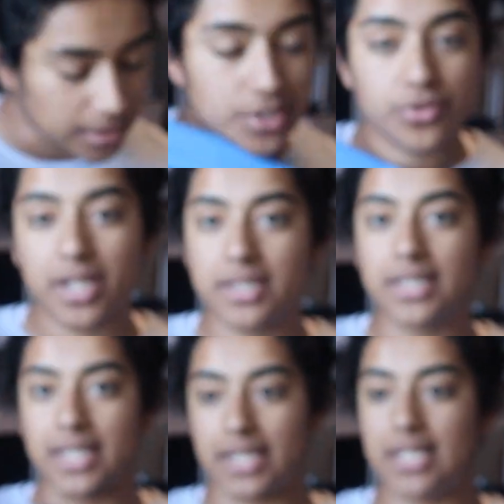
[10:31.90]
Let's try on the
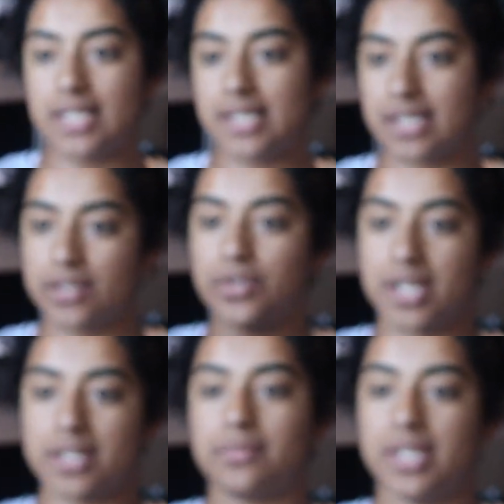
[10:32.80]
leggings because you
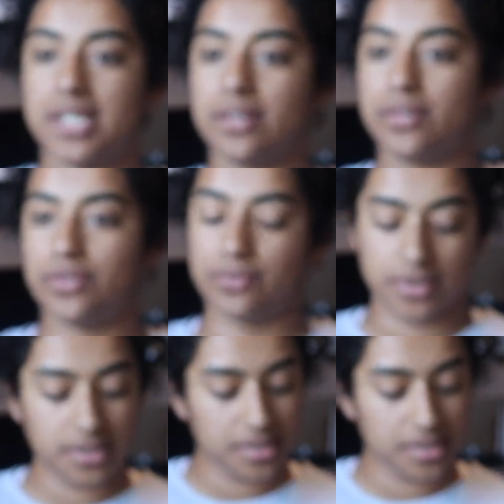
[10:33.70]
guys already saw the shorts.